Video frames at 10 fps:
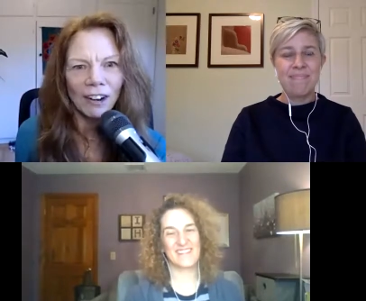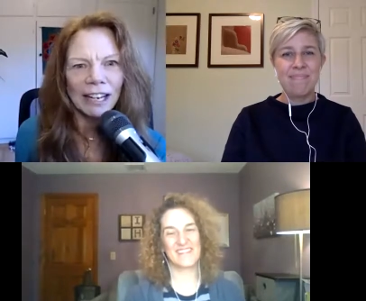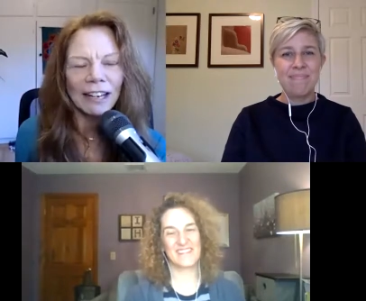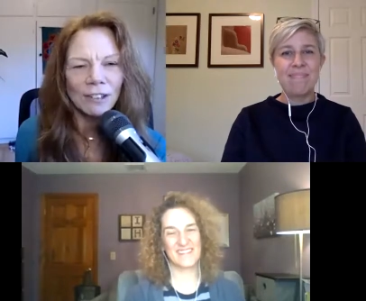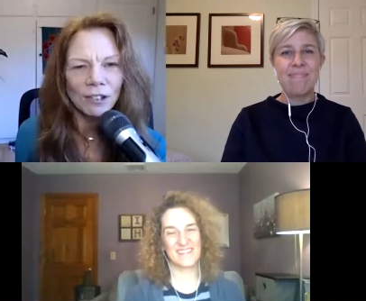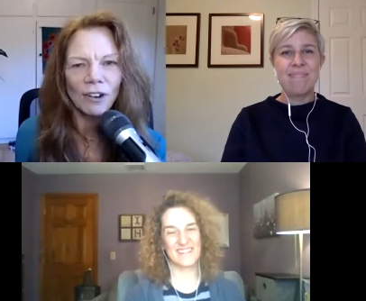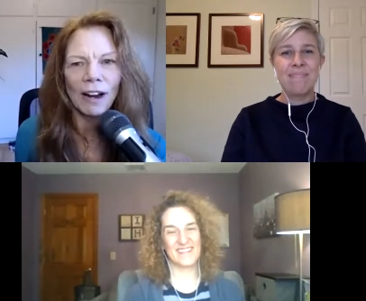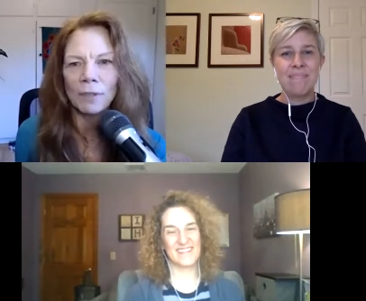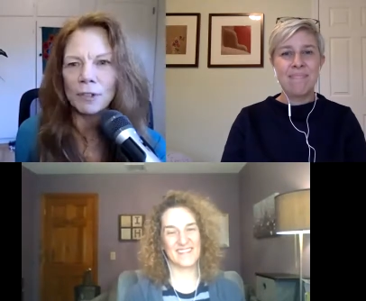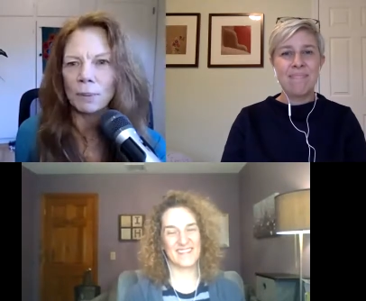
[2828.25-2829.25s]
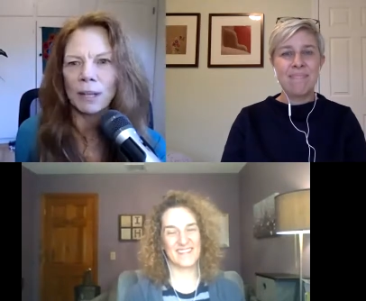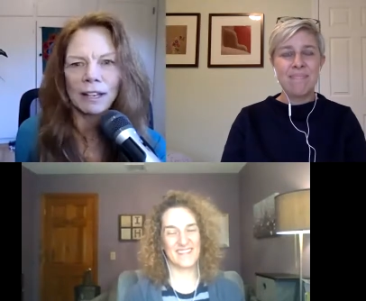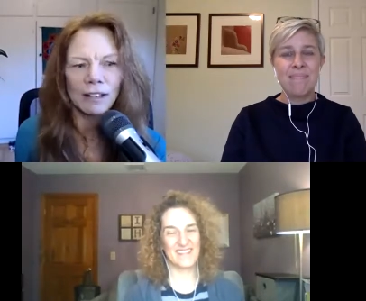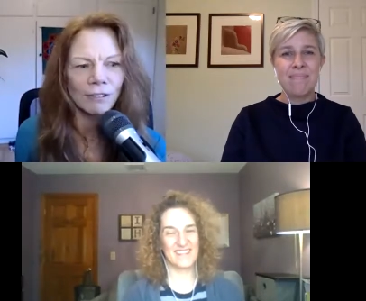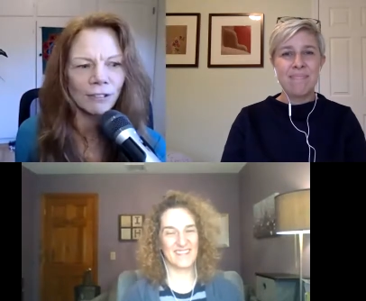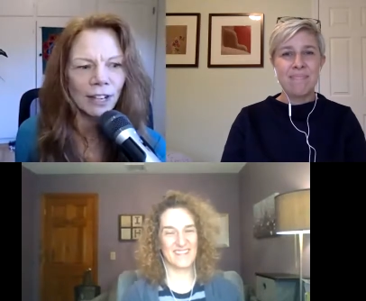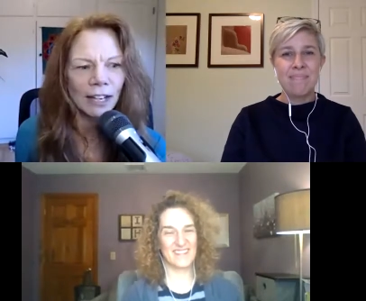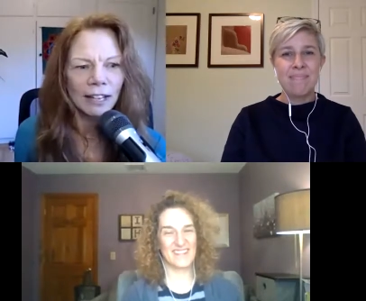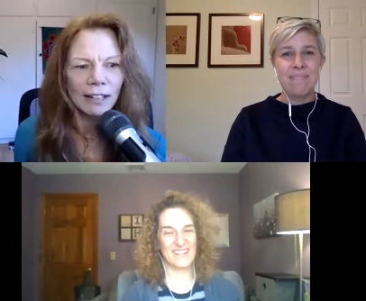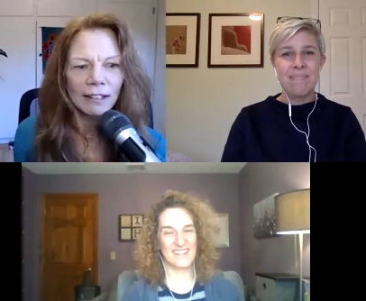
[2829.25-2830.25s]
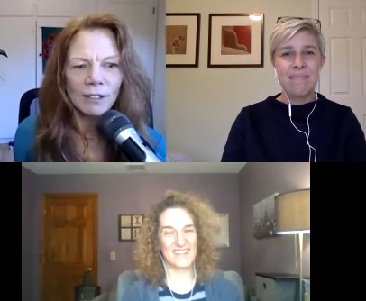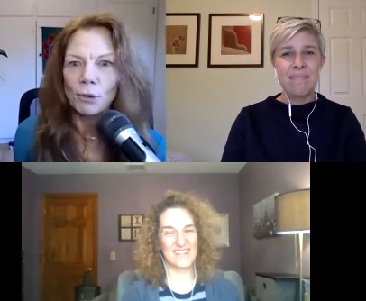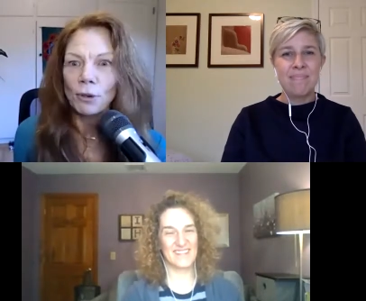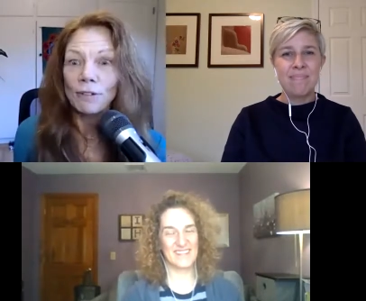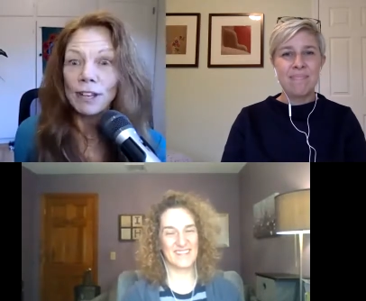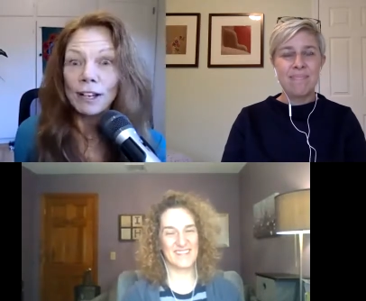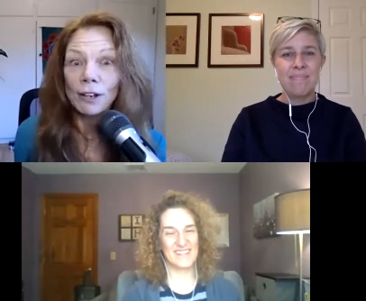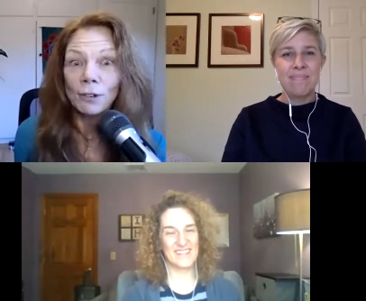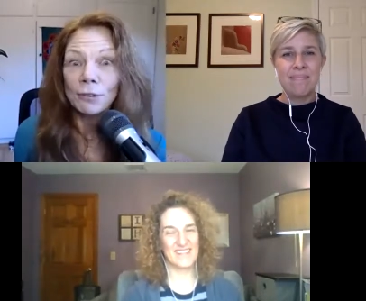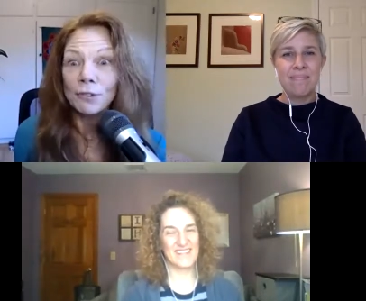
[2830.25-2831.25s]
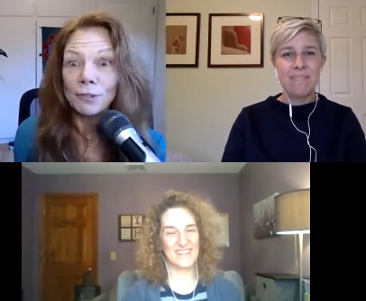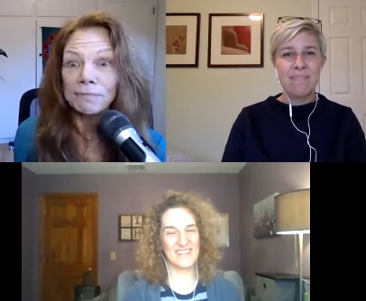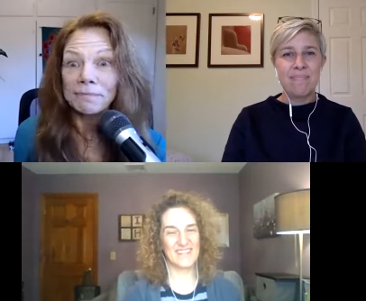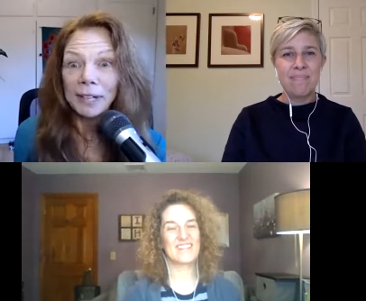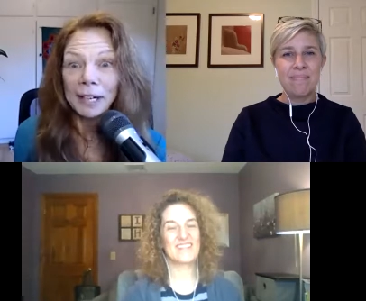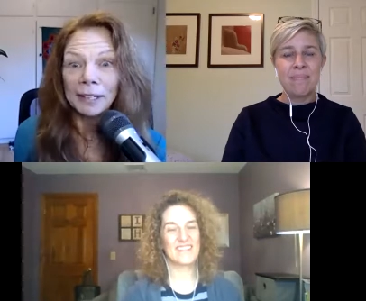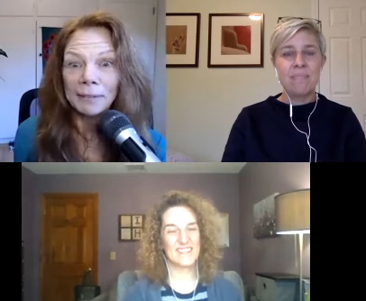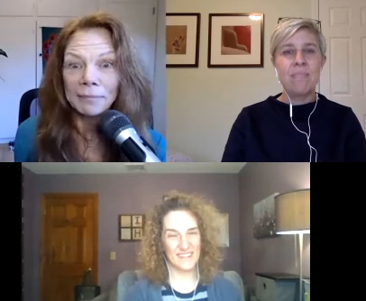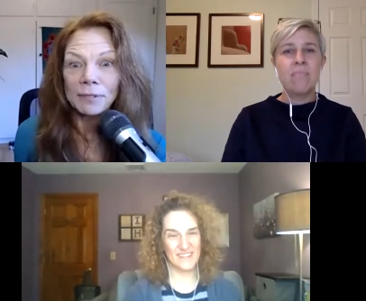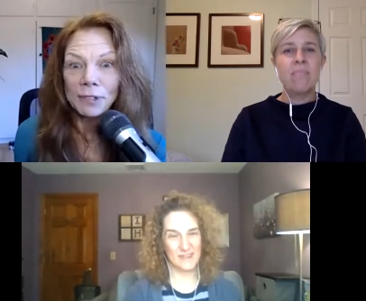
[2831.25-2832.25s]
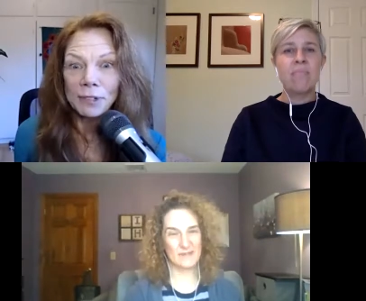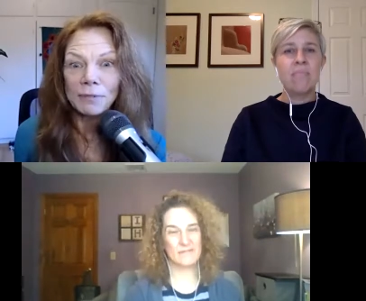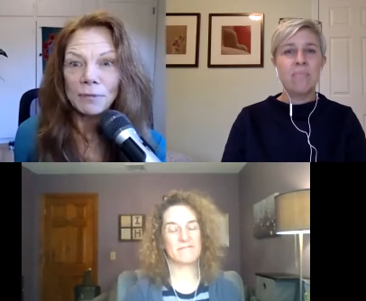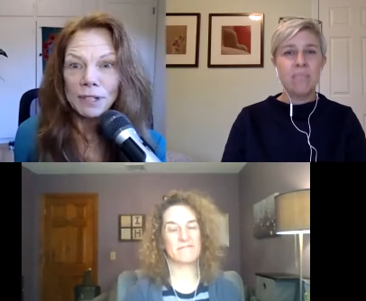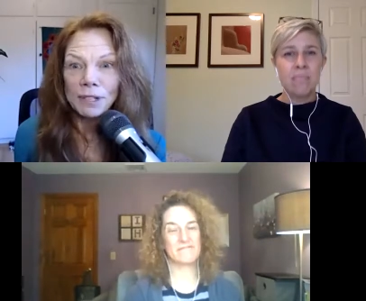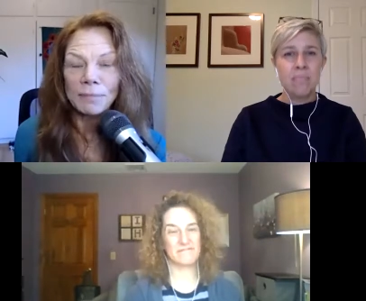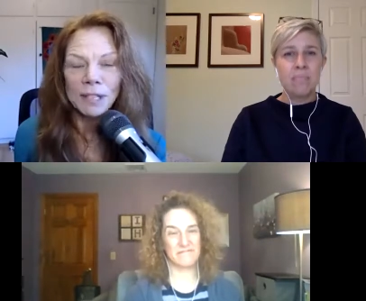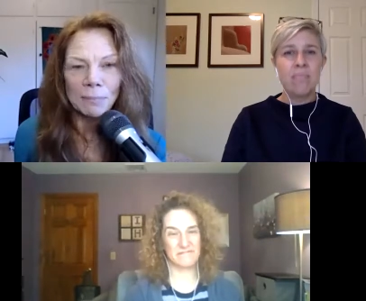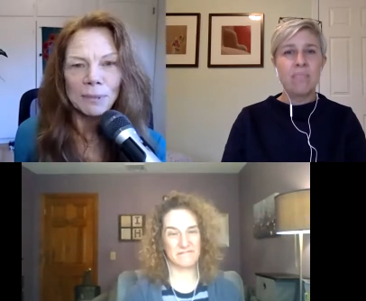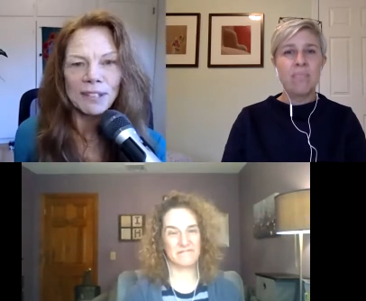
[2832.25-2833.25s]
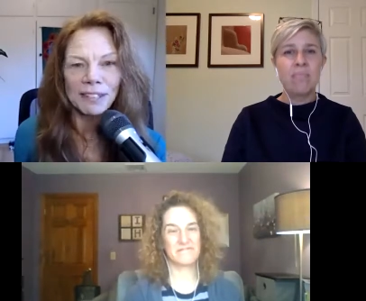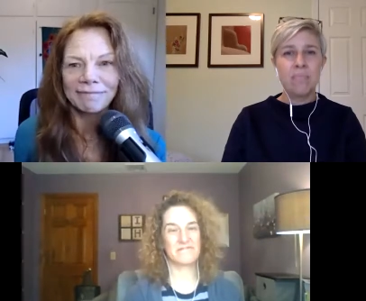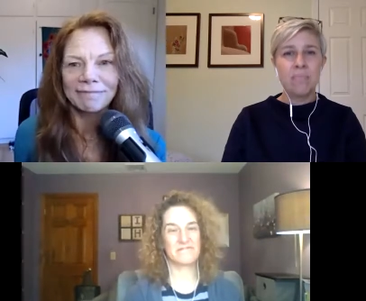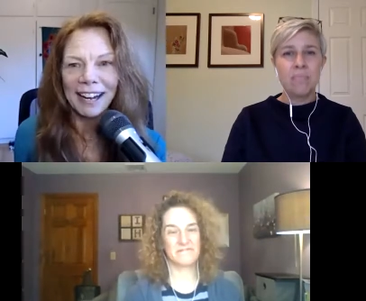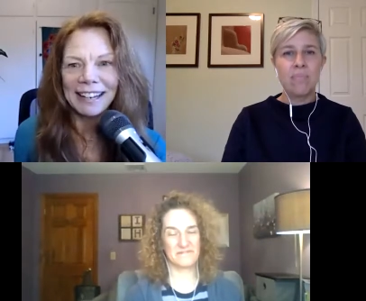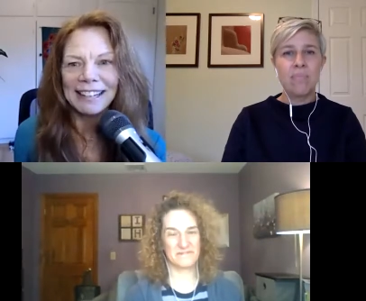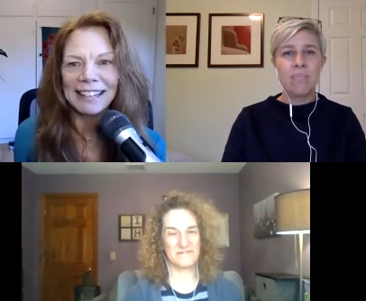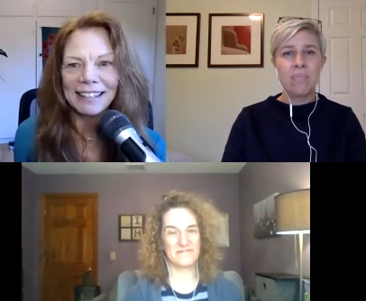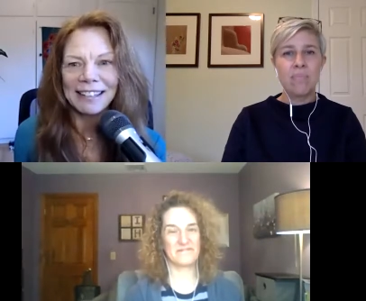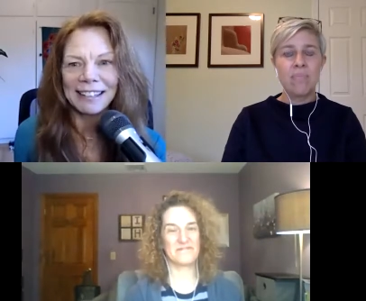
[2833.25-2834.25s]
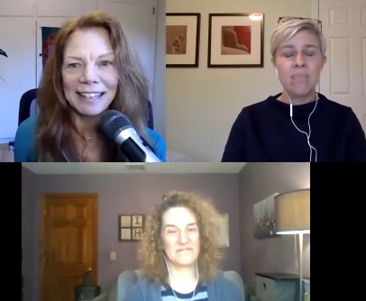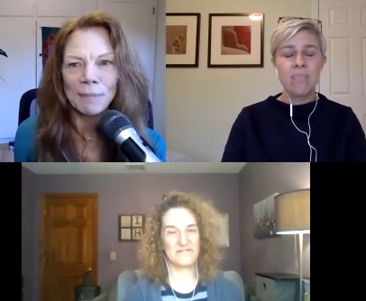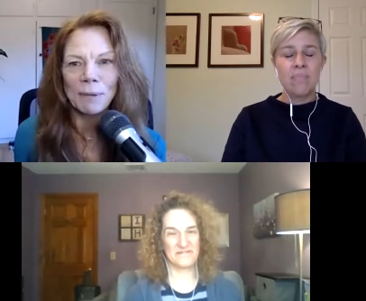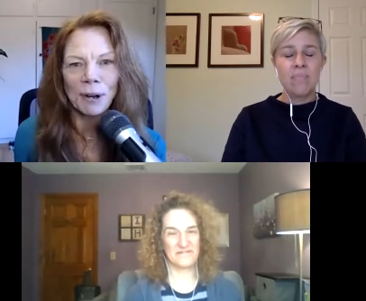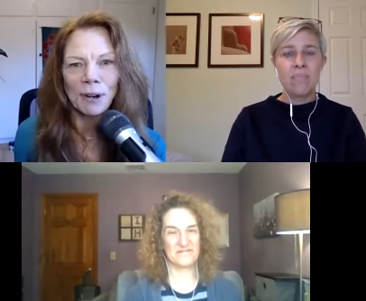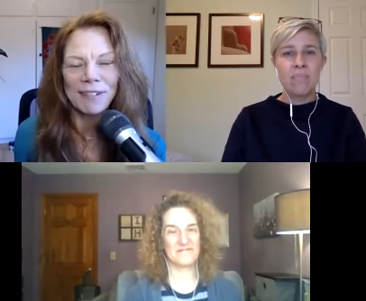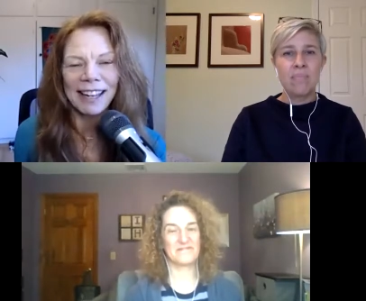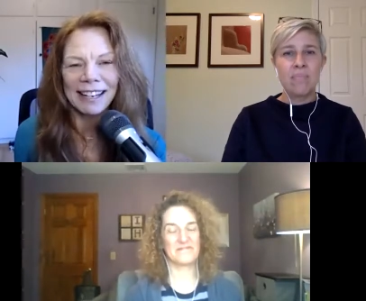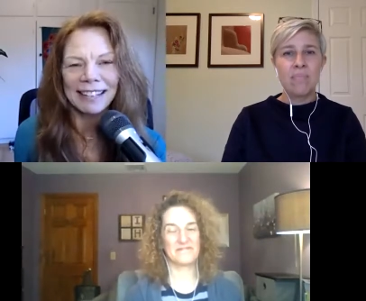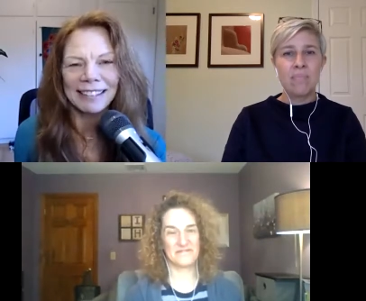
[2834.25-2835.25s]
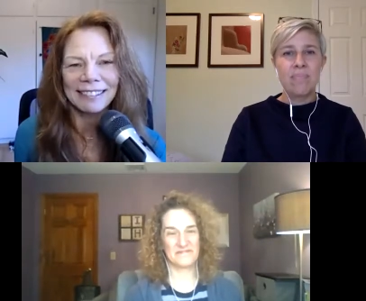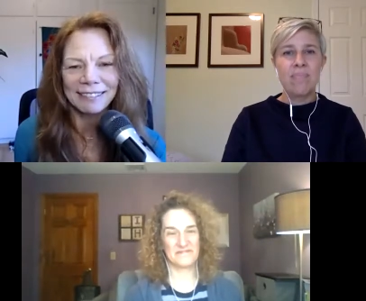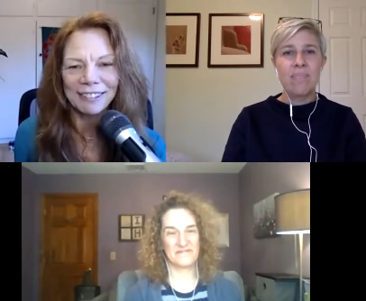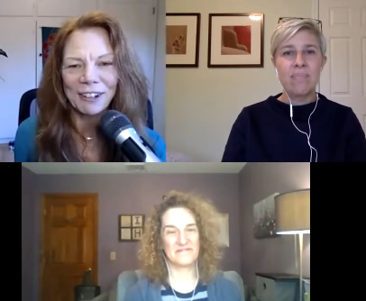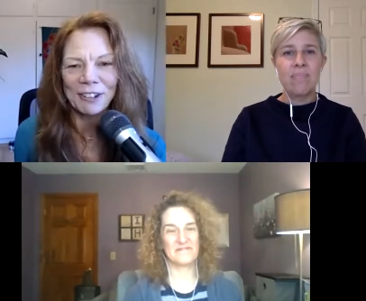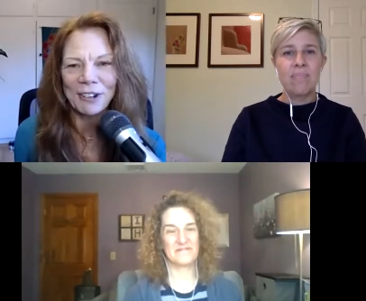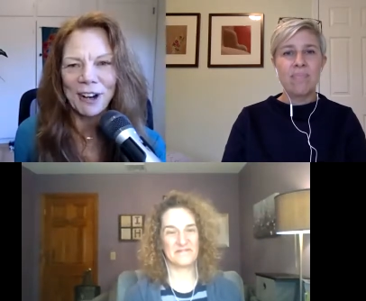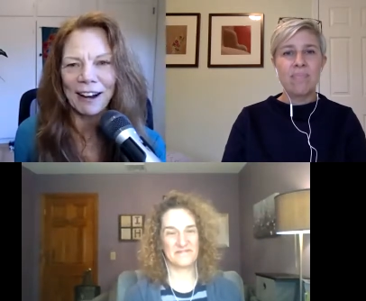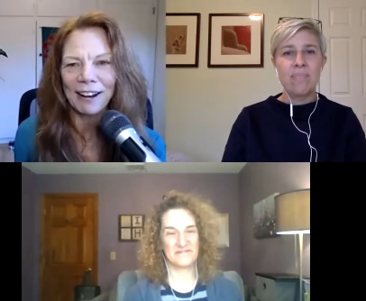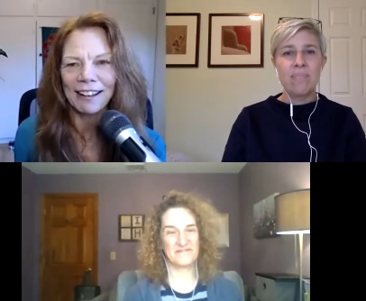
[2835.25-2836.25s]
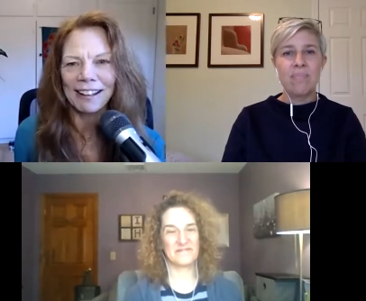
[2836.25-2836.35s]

Speaker 1: And in Instagram, there's plenty of short videos um, just with some tips and ideas to keep you motivated and on track